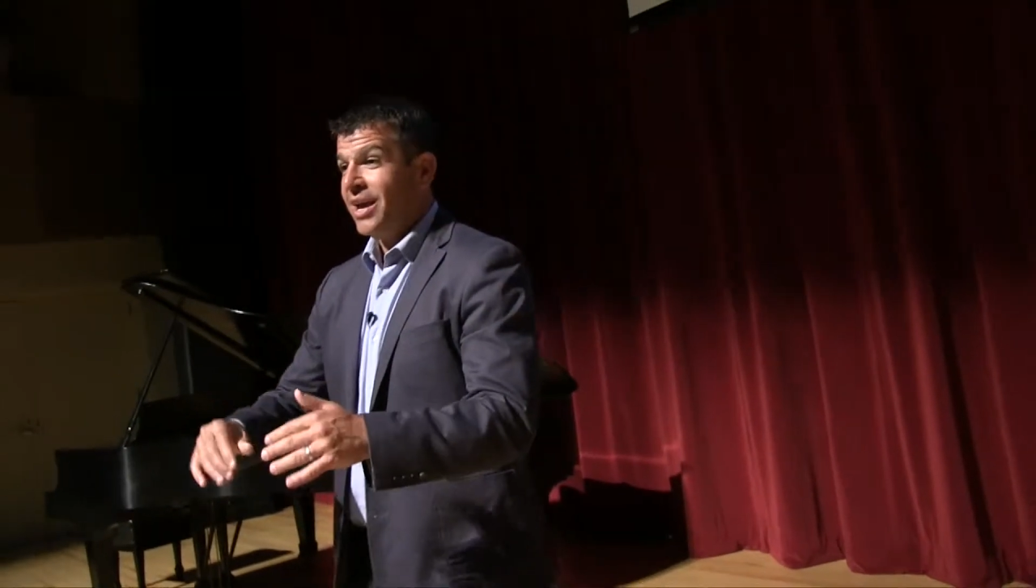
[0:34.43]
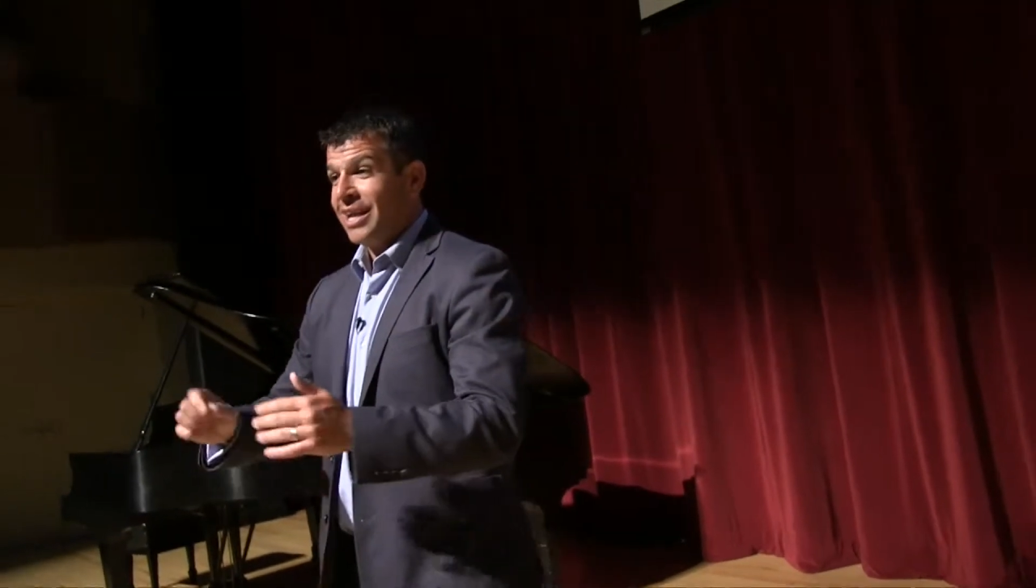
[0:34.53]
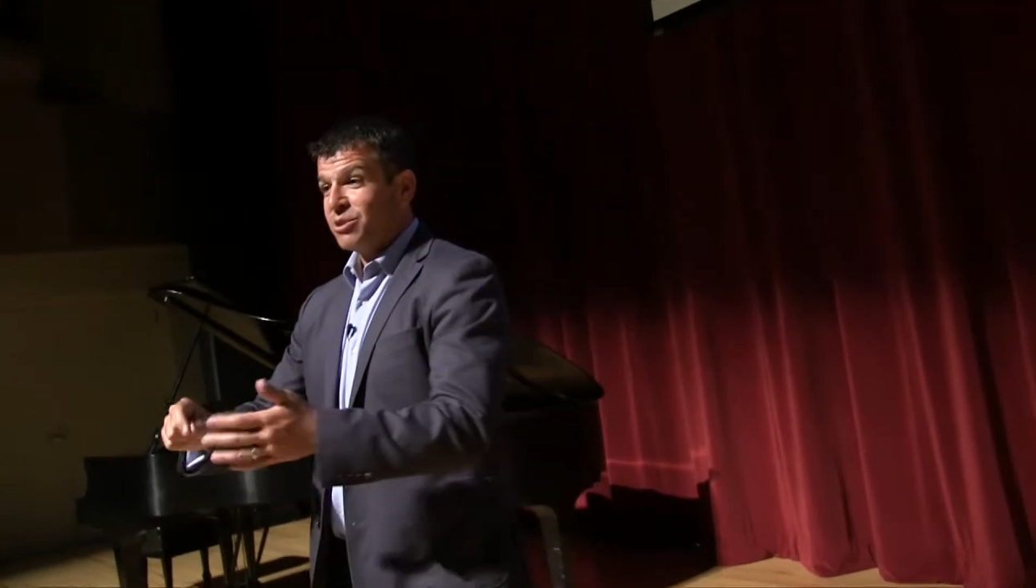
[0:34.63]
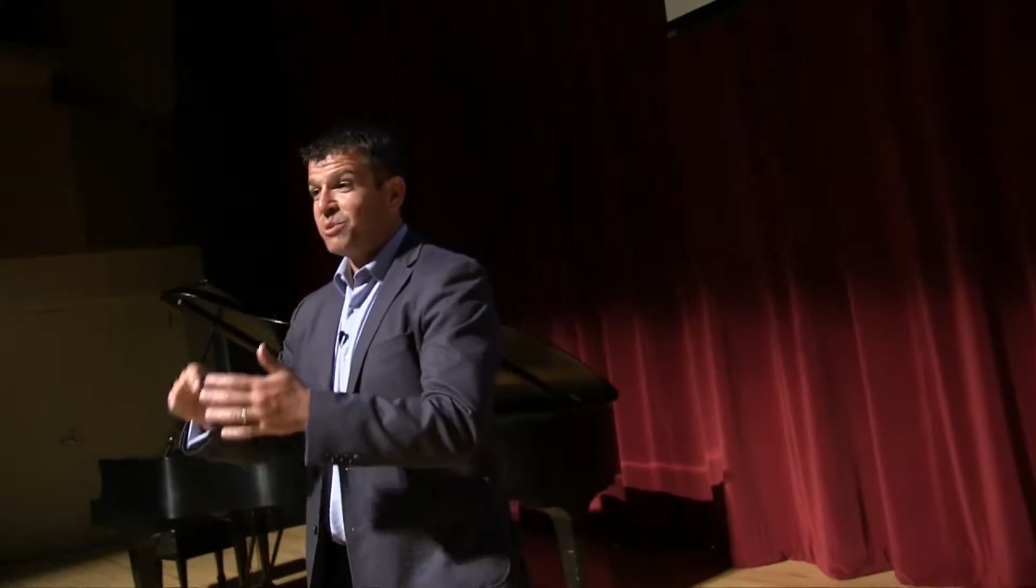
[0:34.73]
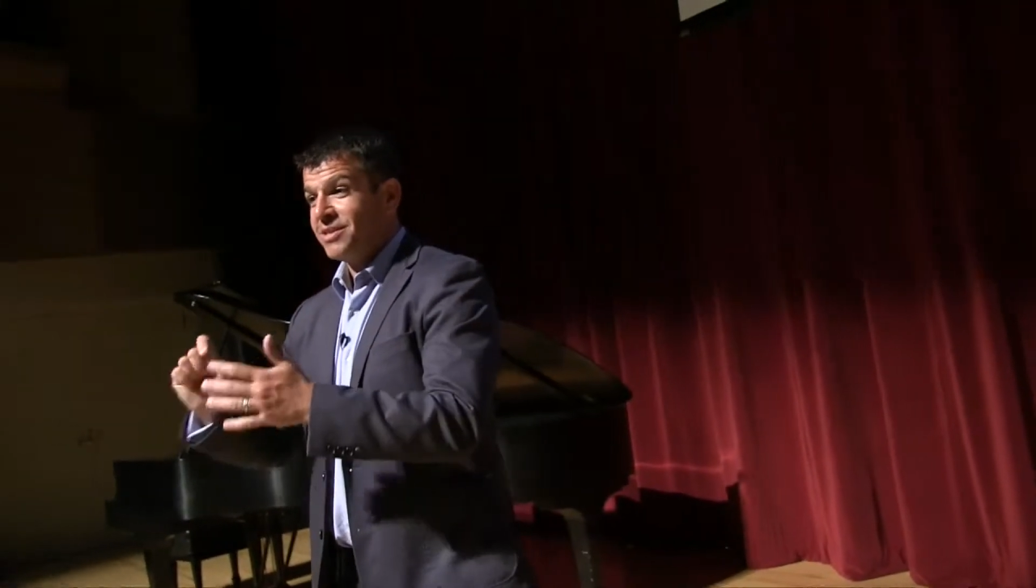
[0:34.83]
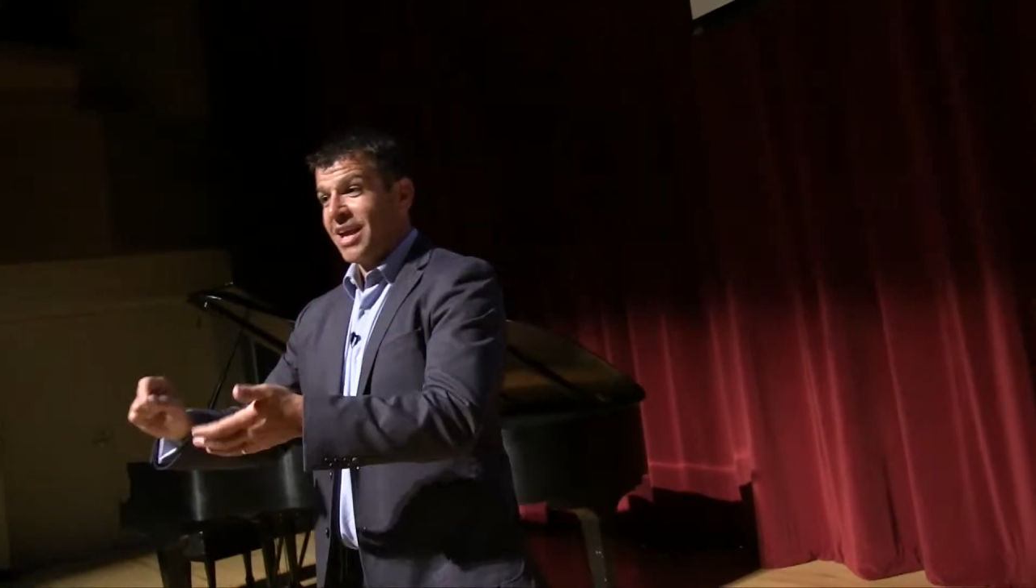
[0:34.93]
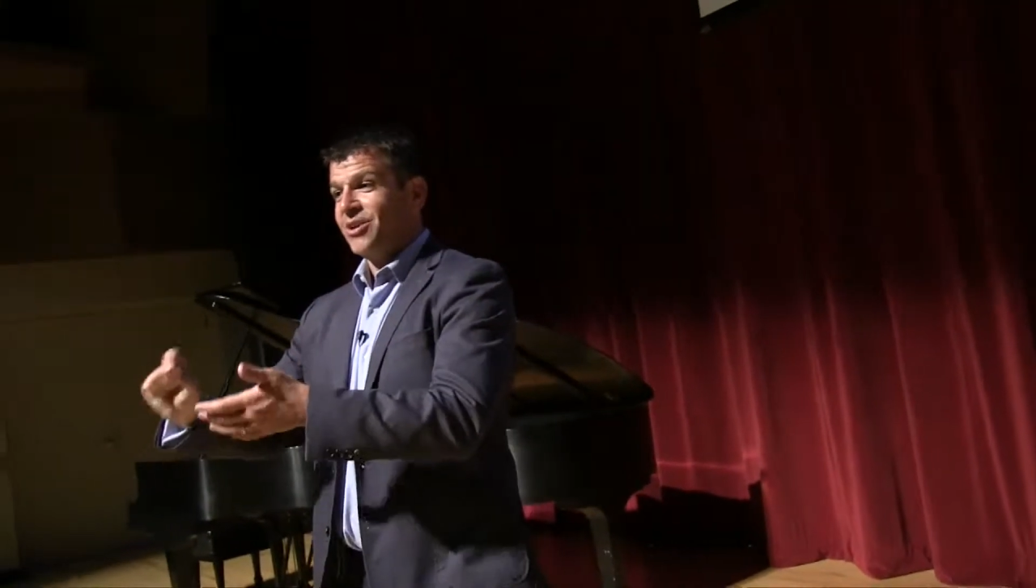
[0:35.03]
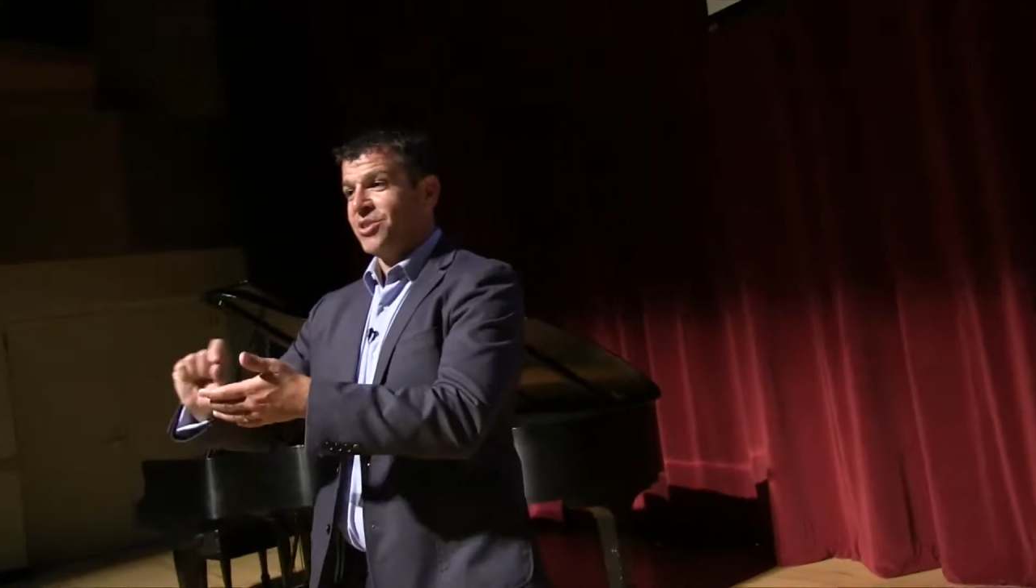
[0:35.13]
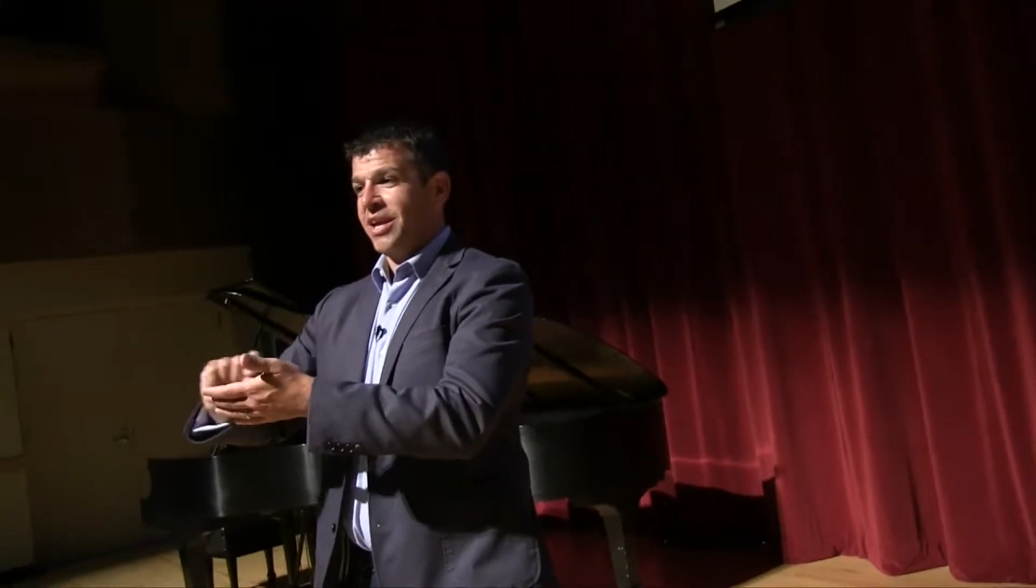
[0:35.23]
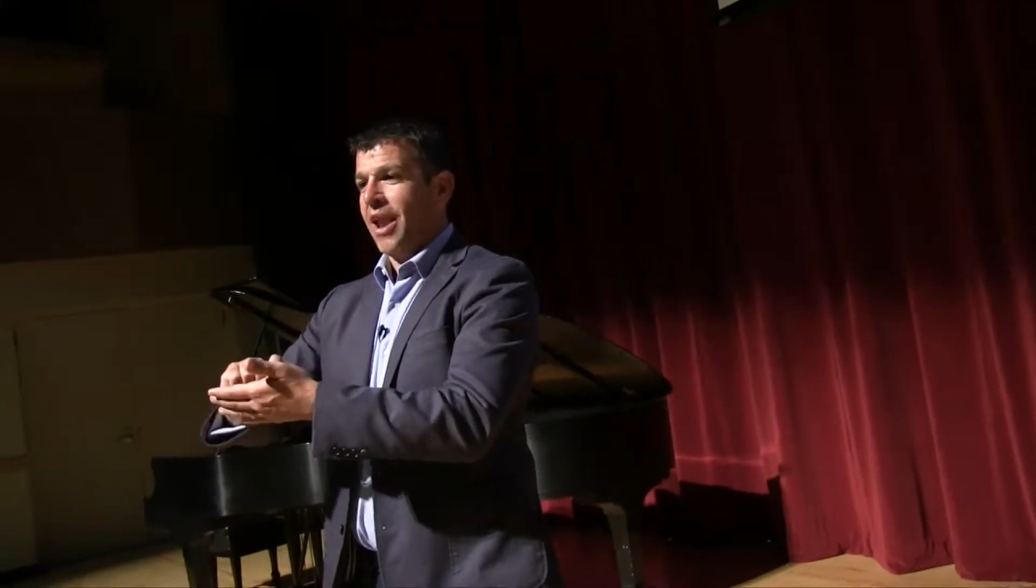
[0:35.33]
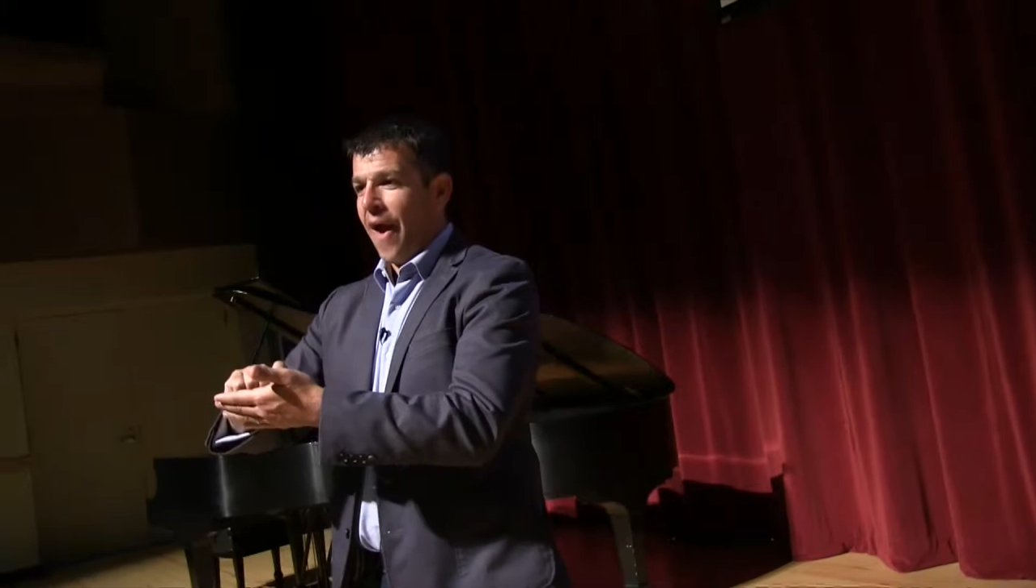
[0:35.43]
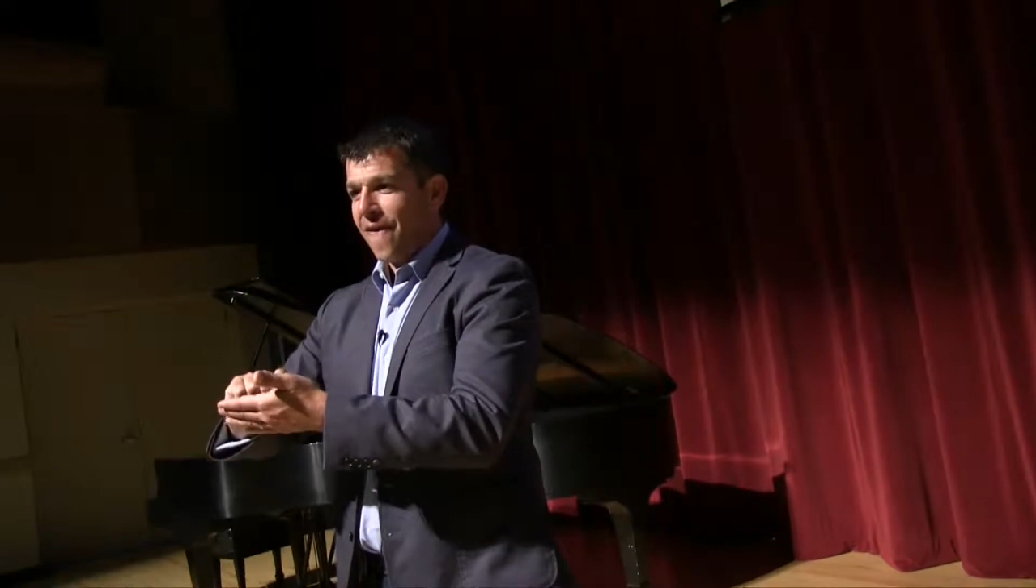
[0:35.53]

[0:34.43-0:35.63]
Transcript: Guess what the sales did?